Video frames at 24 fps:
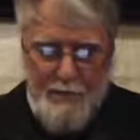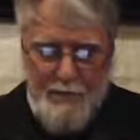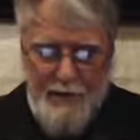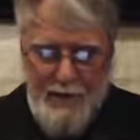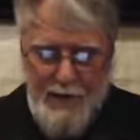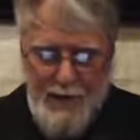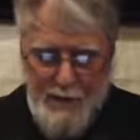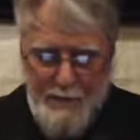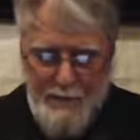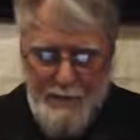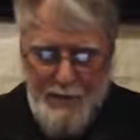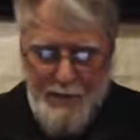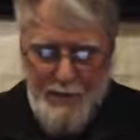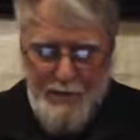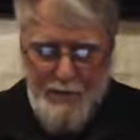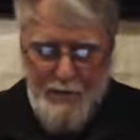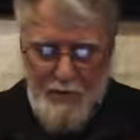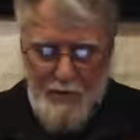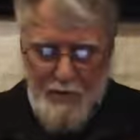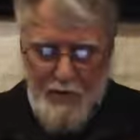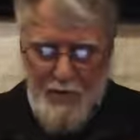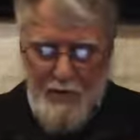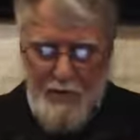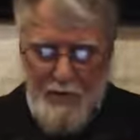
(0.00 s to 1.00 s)
The evidence
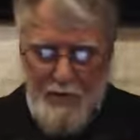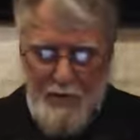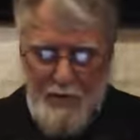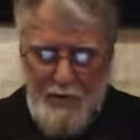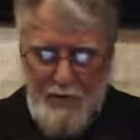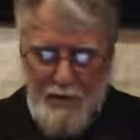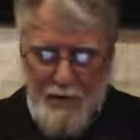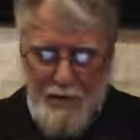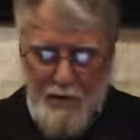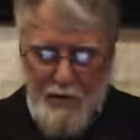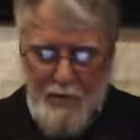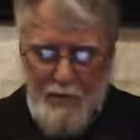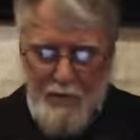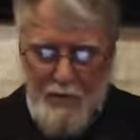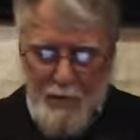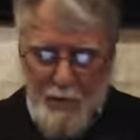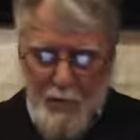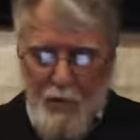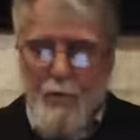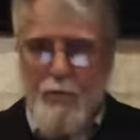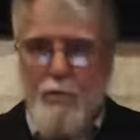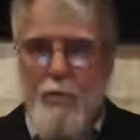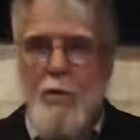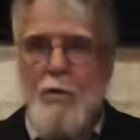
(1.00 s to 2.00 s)
for this is
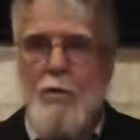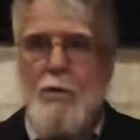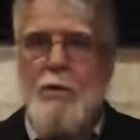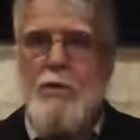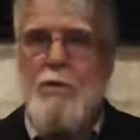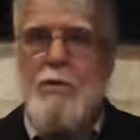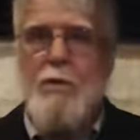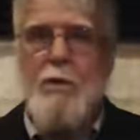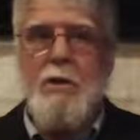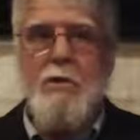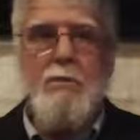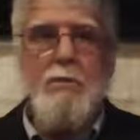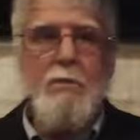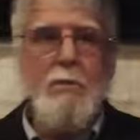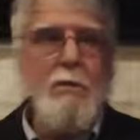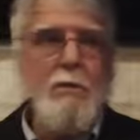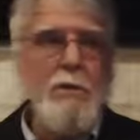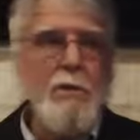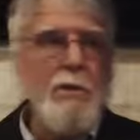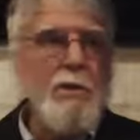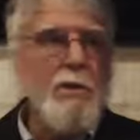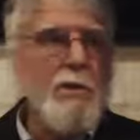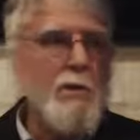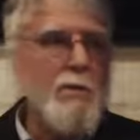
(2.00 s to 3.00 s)
fourfold. He's
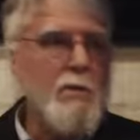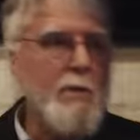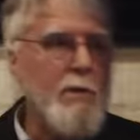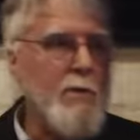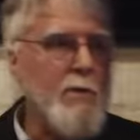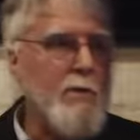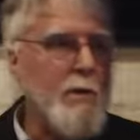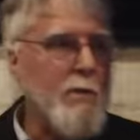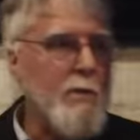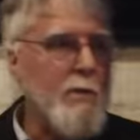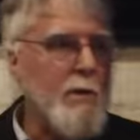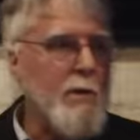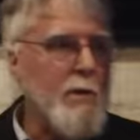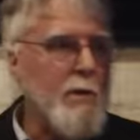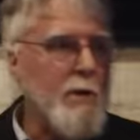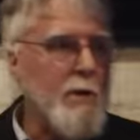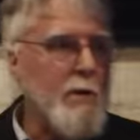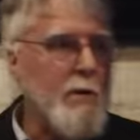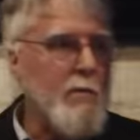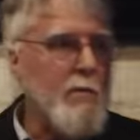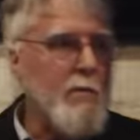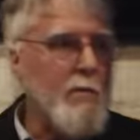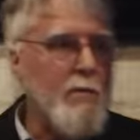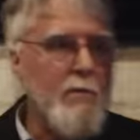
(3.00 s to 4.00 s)
gone into it in some
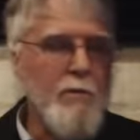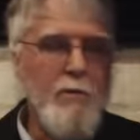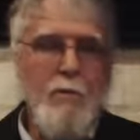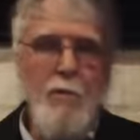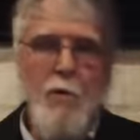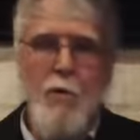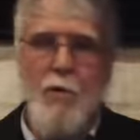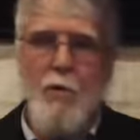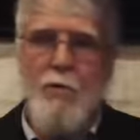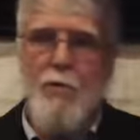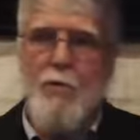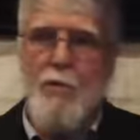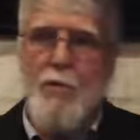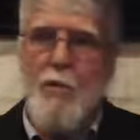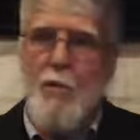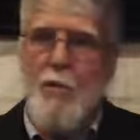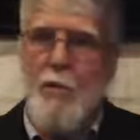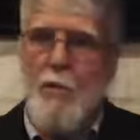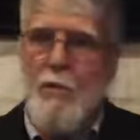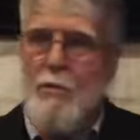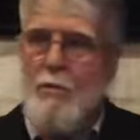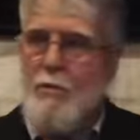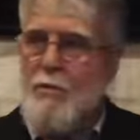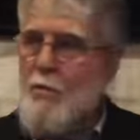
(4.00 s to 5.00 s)
detail. Four
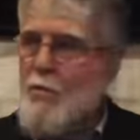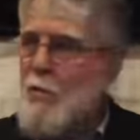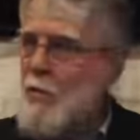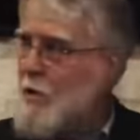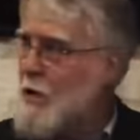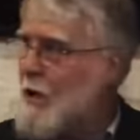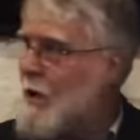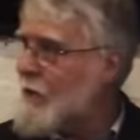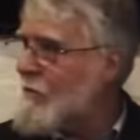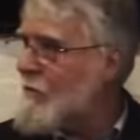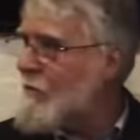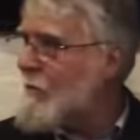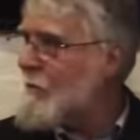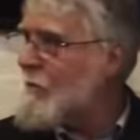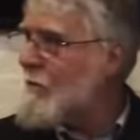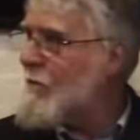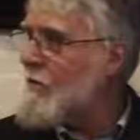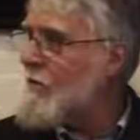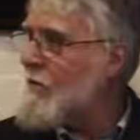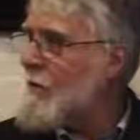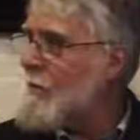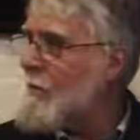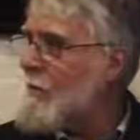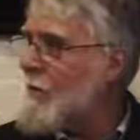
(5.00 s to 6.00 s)
kinds of
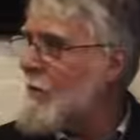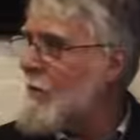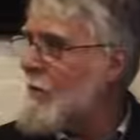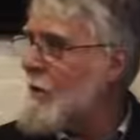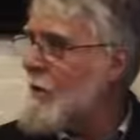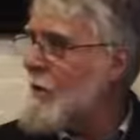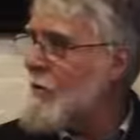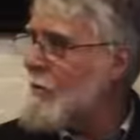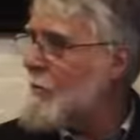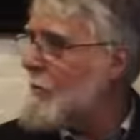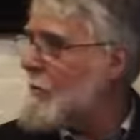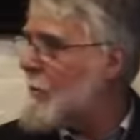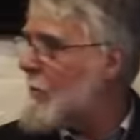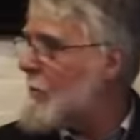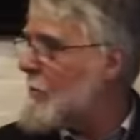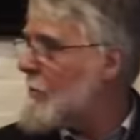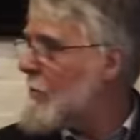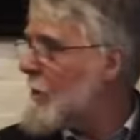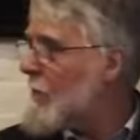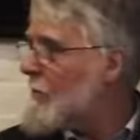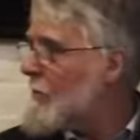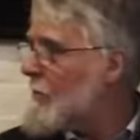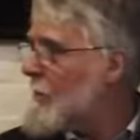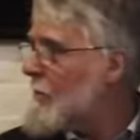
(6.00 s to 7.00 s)
evidence
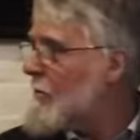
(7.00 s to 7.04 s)
he's